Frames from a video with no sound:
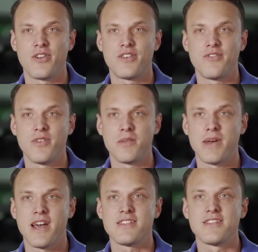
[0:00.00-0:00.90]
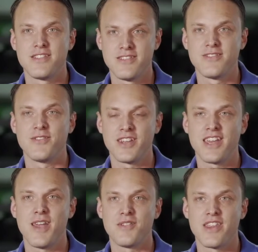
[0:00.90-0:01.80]
learned from the best when it
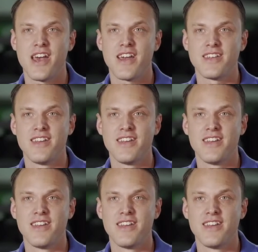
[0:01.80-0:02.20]
came to that.